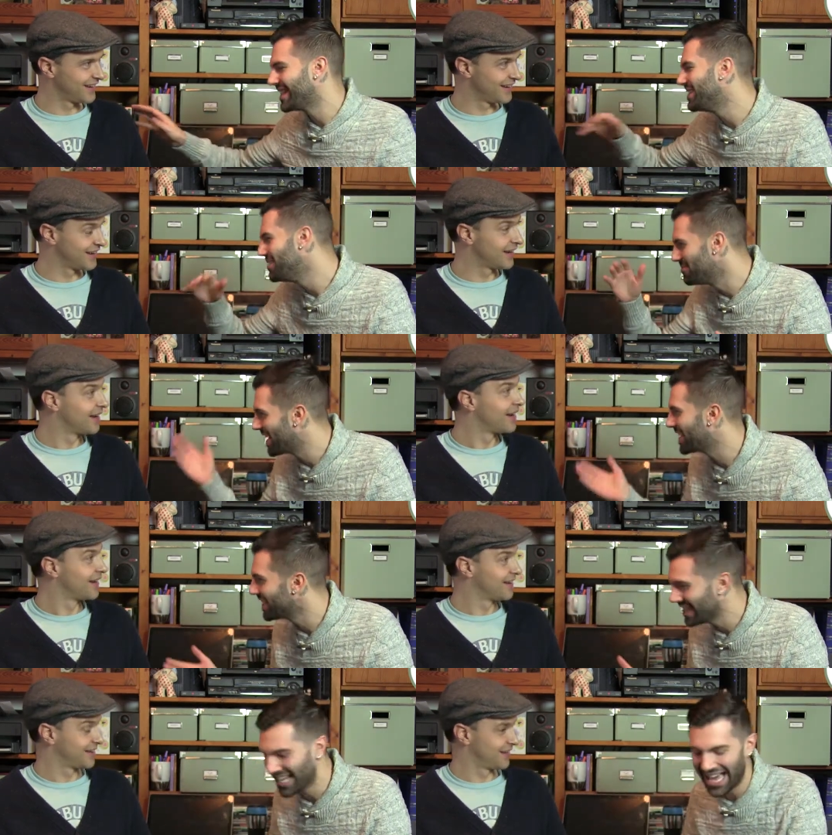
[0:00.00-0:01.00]
Speaker 1: in
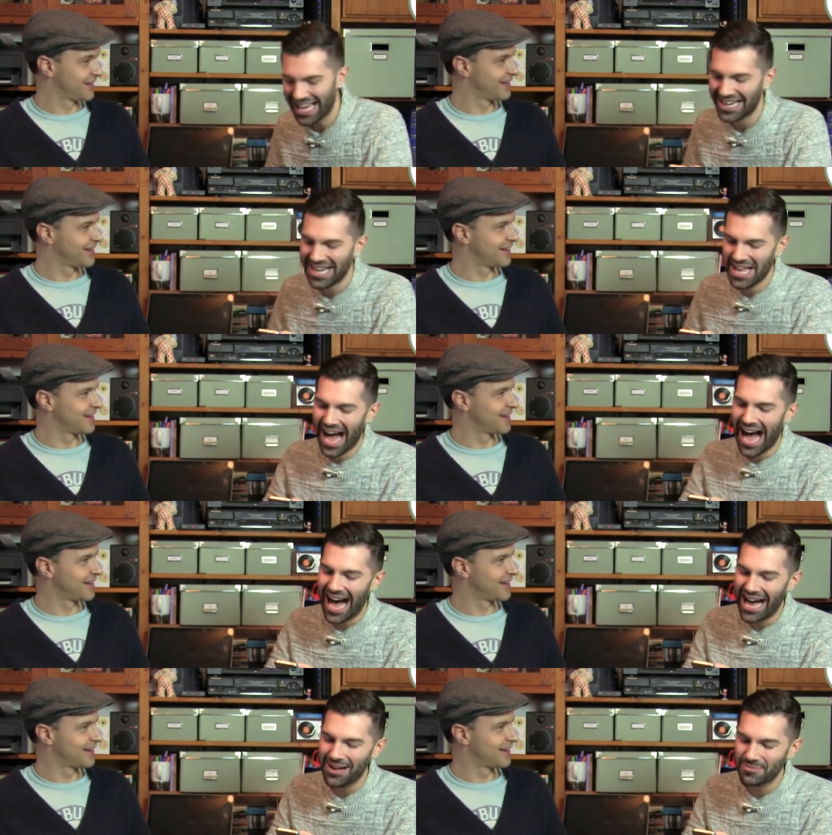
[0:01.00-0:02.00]
humanity again.
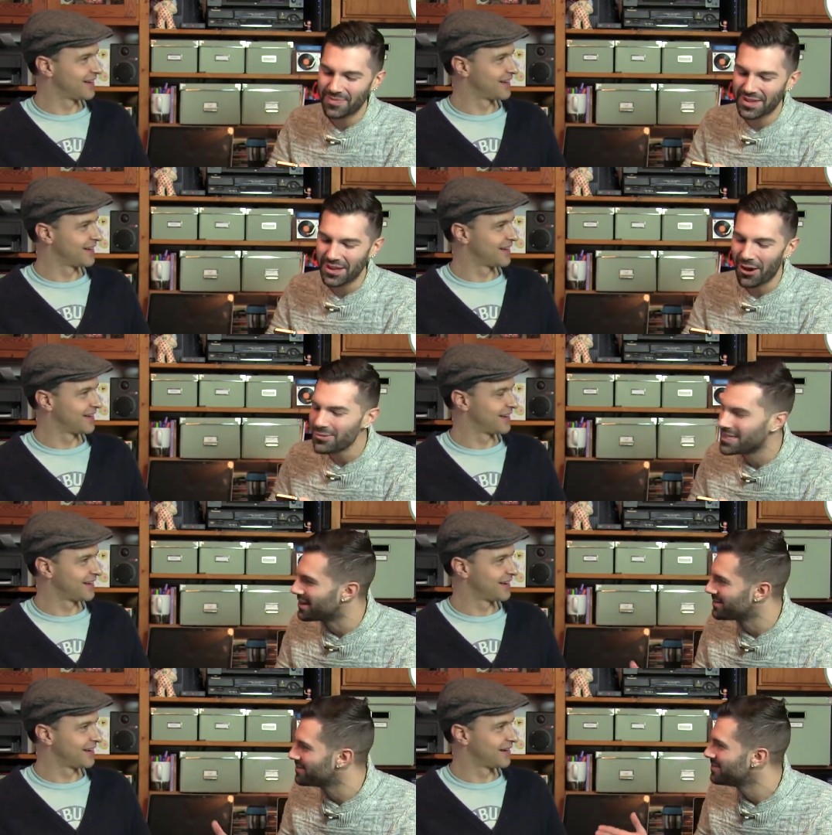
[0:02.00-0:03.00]
Uh,
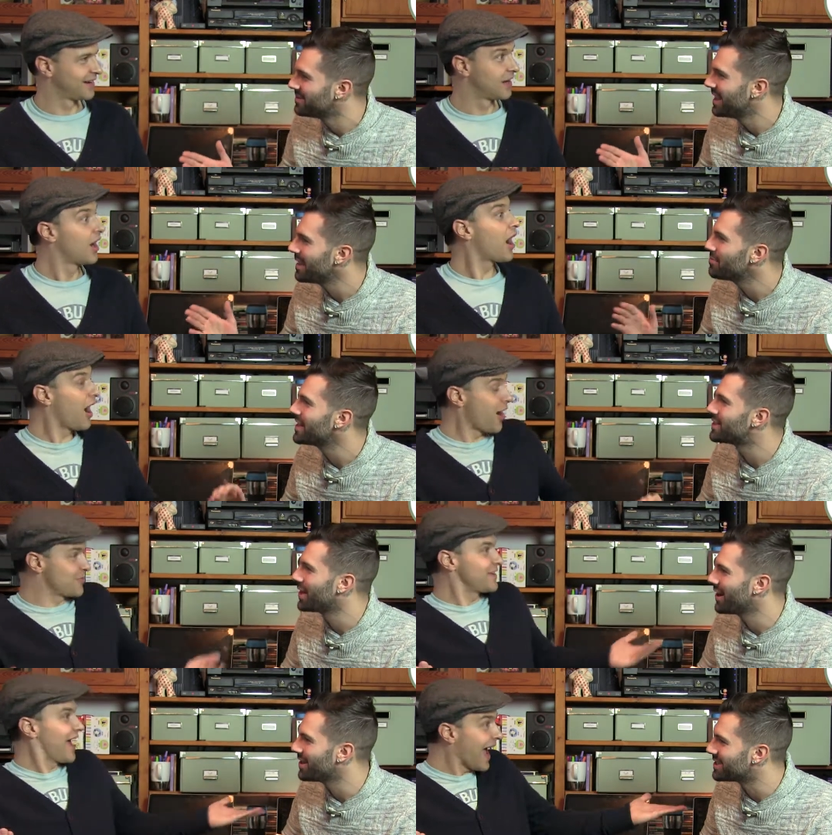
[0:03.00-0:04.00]
Hozier. Take me oh,
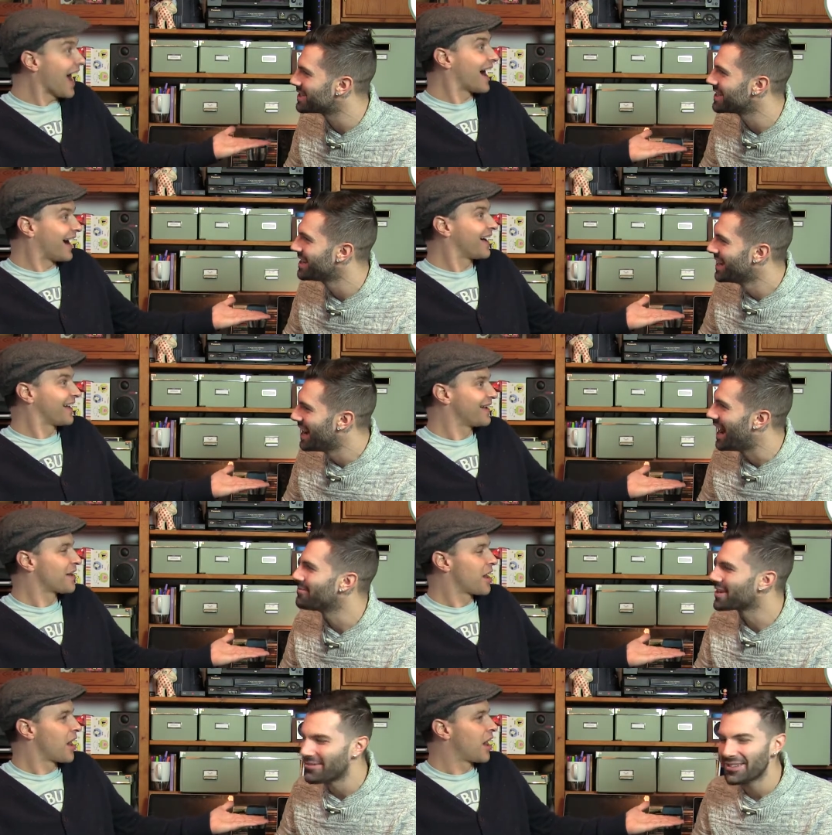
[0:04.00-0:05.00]
to church. yeah. I'm
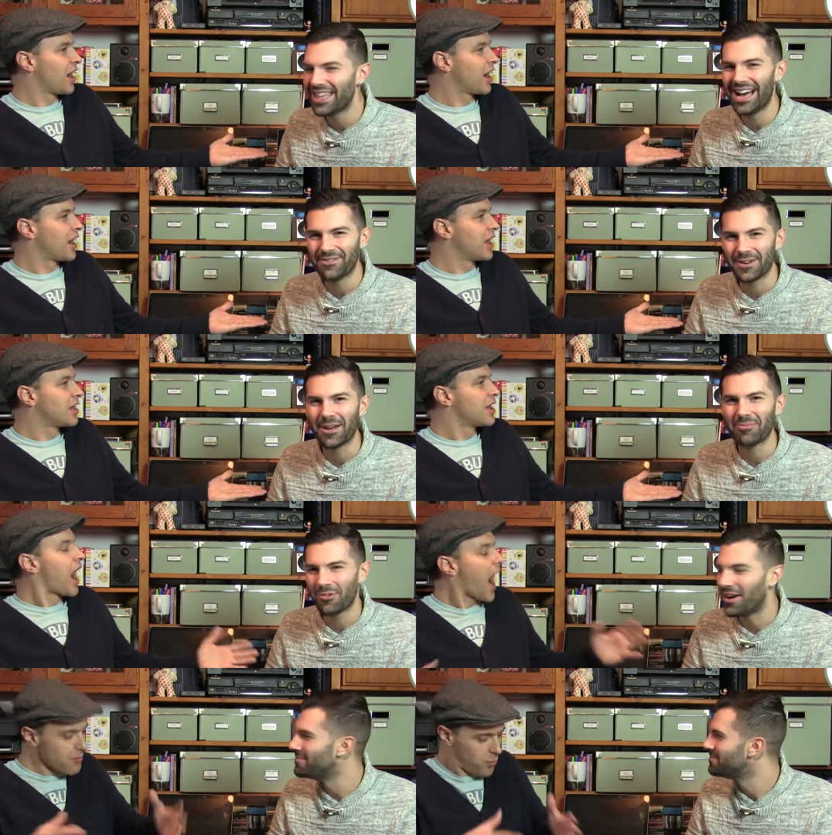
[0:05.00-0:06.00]
gonna go with that for number
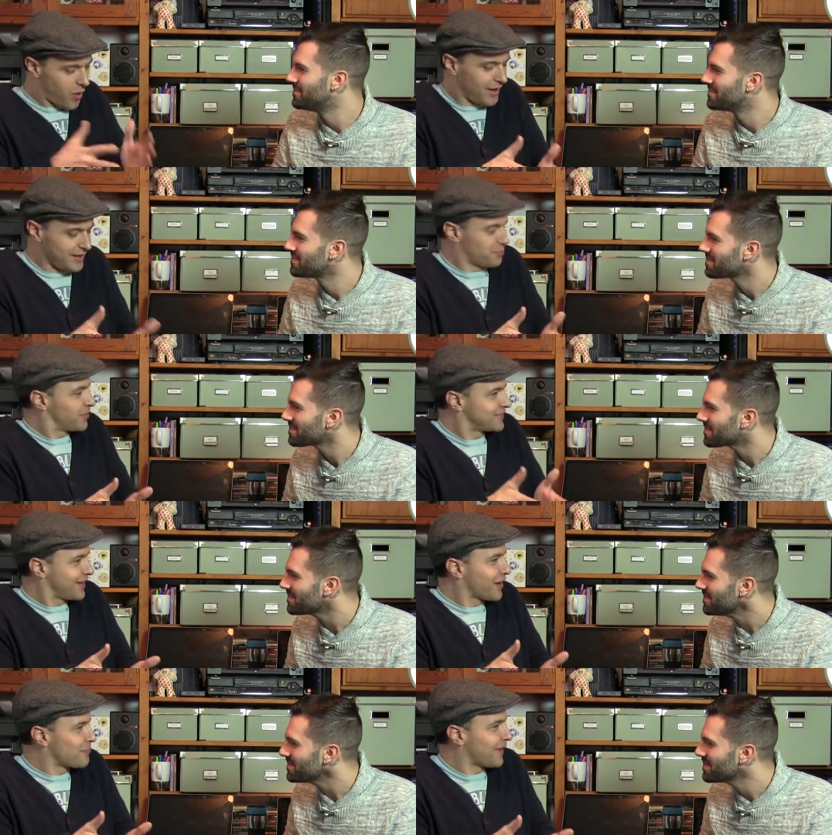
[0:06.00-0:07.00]
one. I
Speaker 2: wanted to put
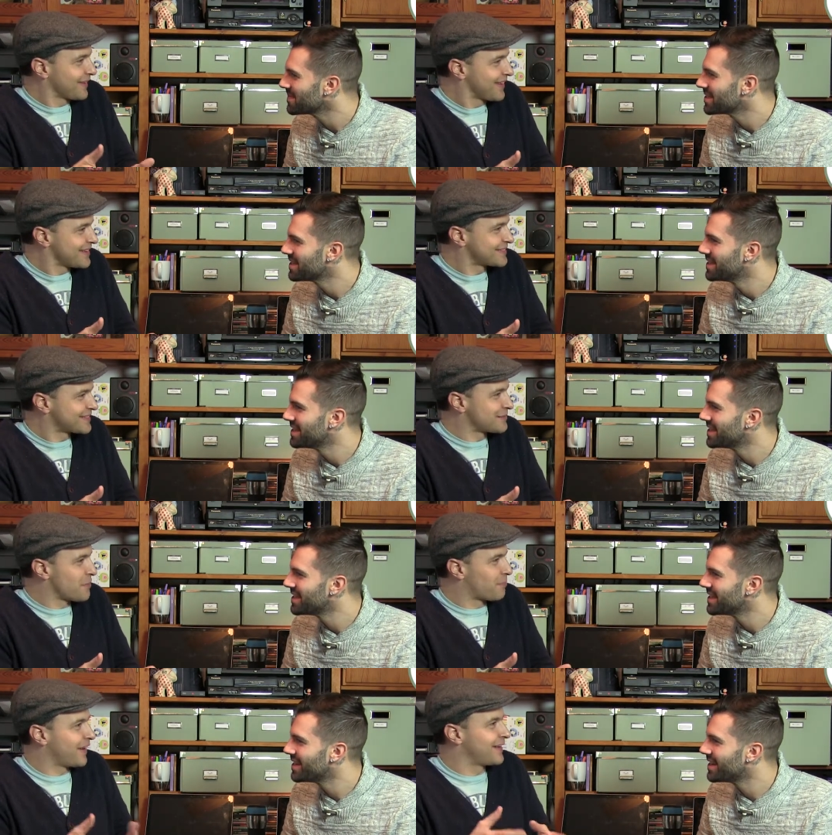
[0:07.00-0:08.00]
that on my list,
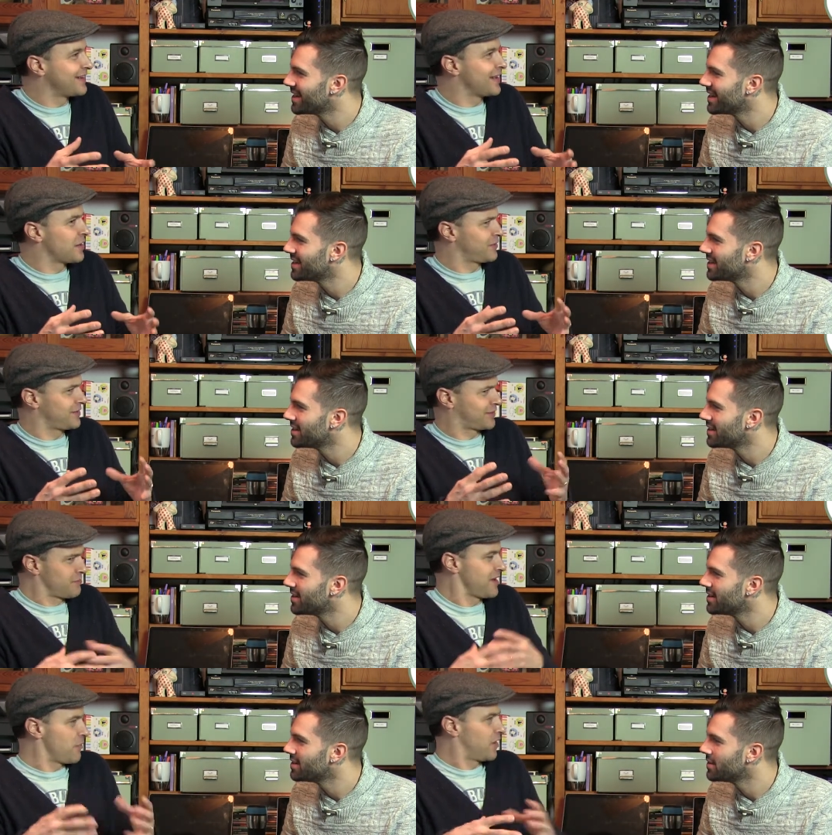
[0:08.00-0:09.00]
but it to
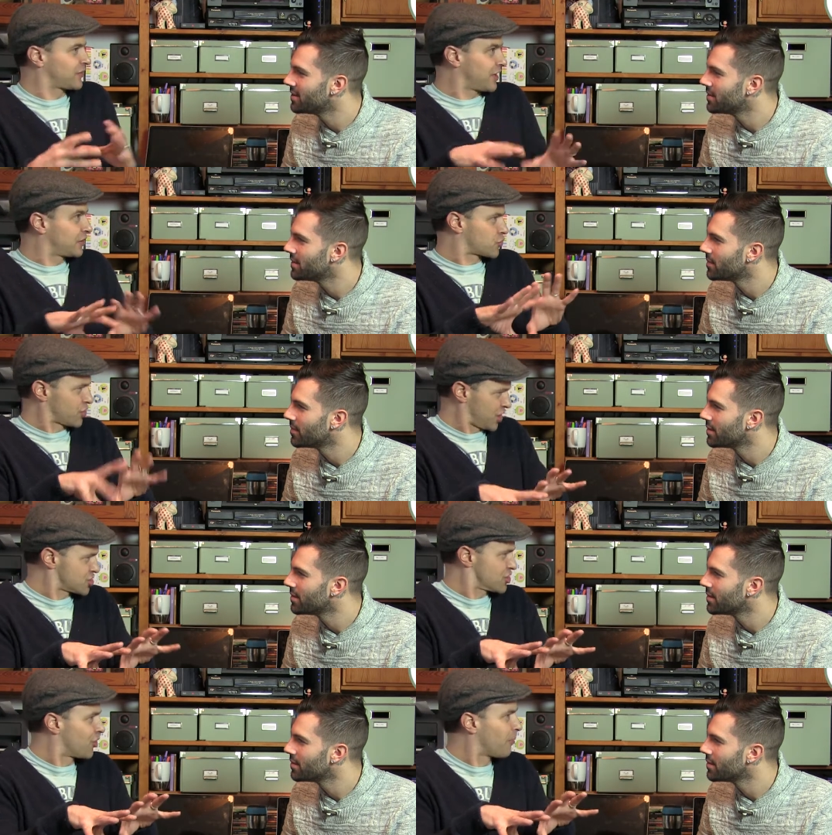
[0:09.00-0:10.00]
me it wasn't a
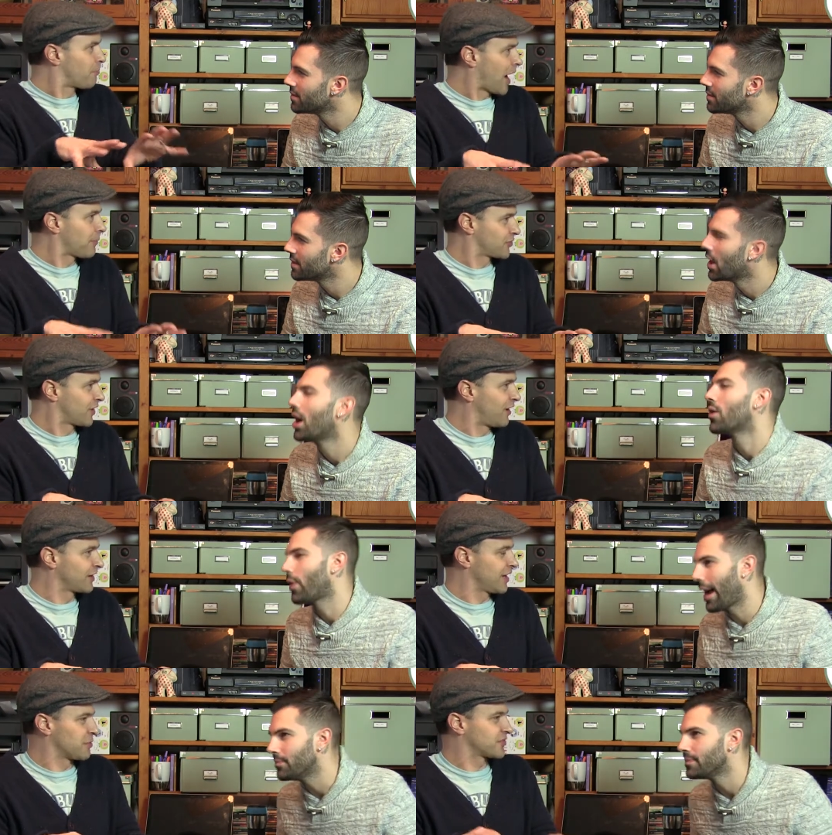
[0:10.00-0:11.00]
traditional pop song.
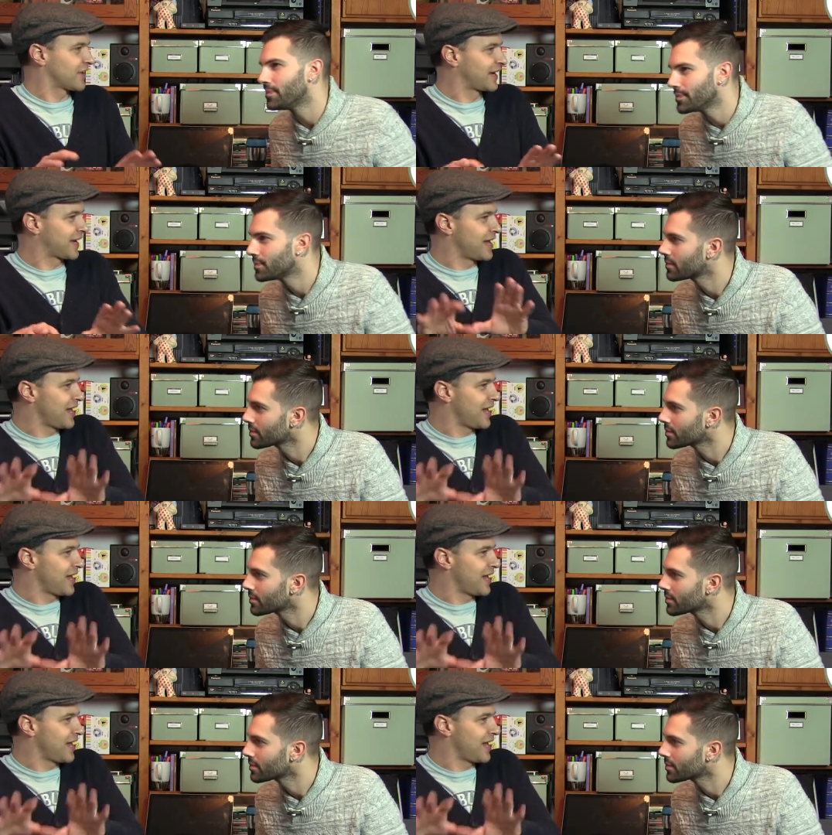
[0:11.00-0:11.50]
Right. It was like an